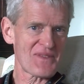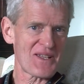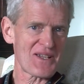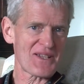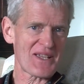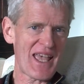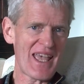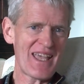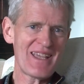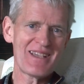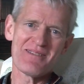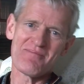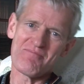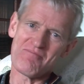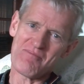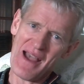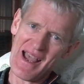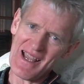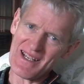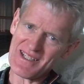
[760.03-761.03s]
okay,
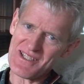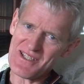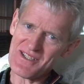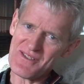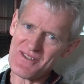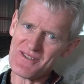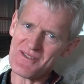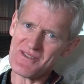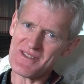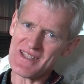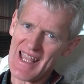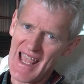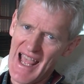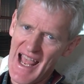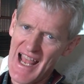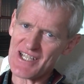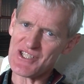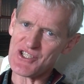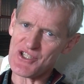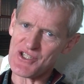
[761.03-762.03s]
back to the
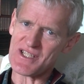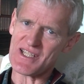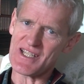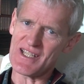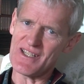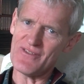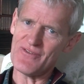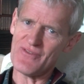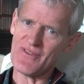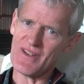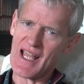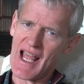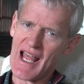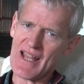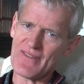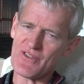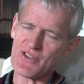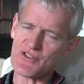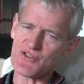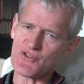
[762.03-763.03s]
adjective,
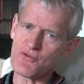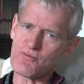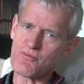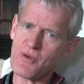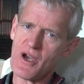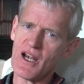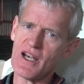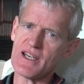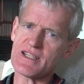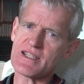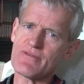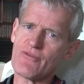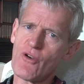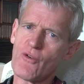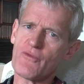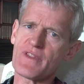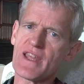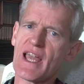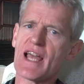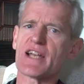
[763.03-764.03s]
and the superlative
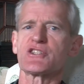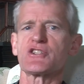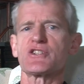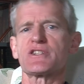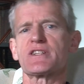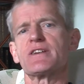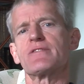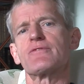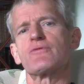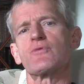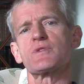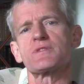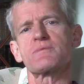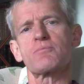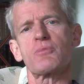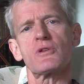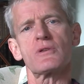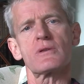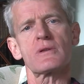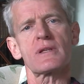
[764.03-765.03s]
of the adjective was
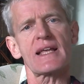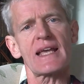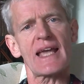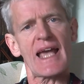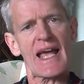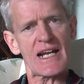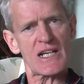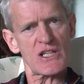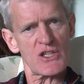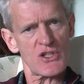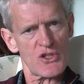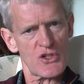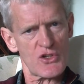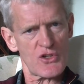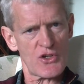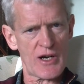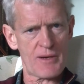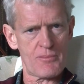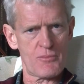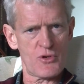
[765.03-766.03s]

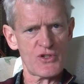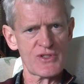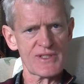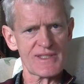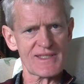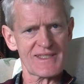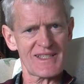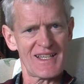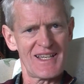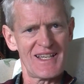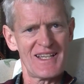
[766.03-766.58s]
pulcherimus.